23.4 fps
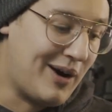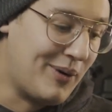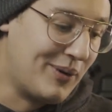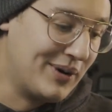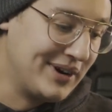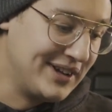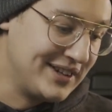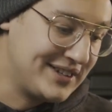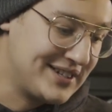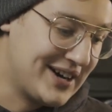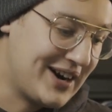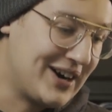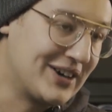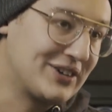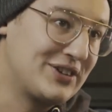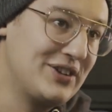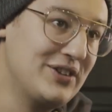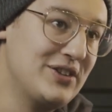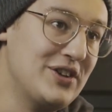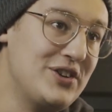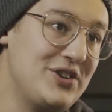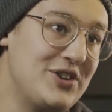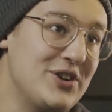I want to talk
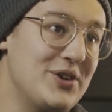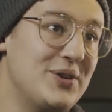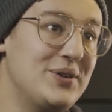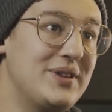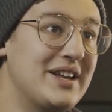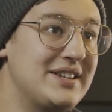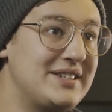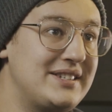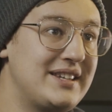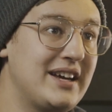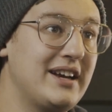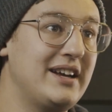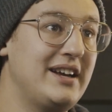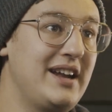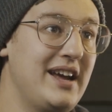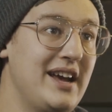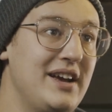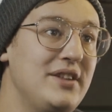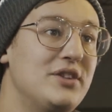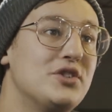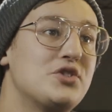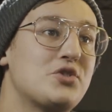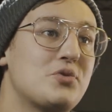to the dude that's saying,
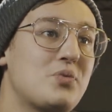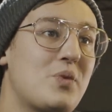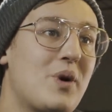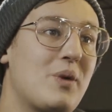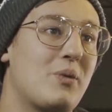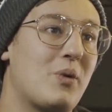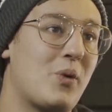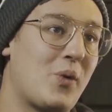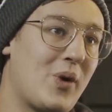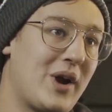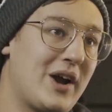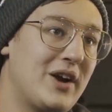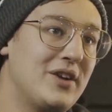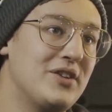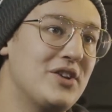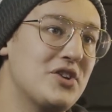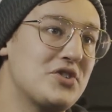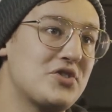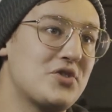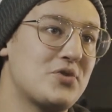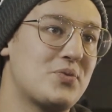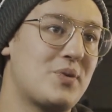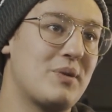"Hey, this is what we're wearing.
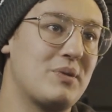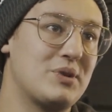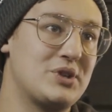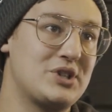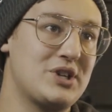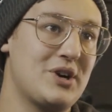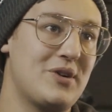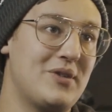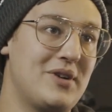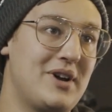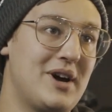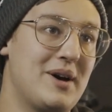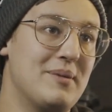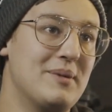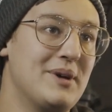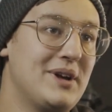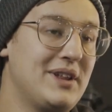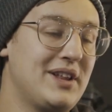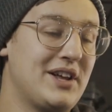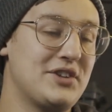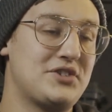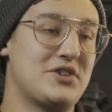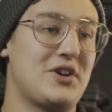This is what we're showing up."
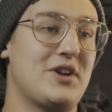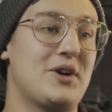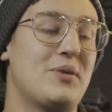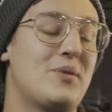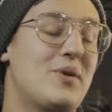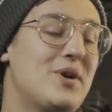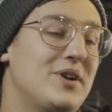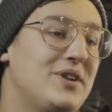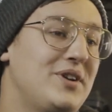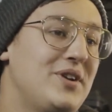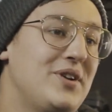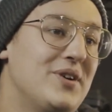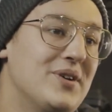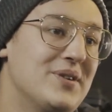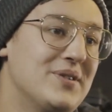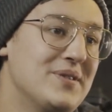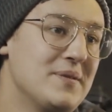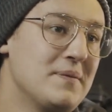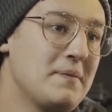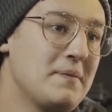That's all I want to do.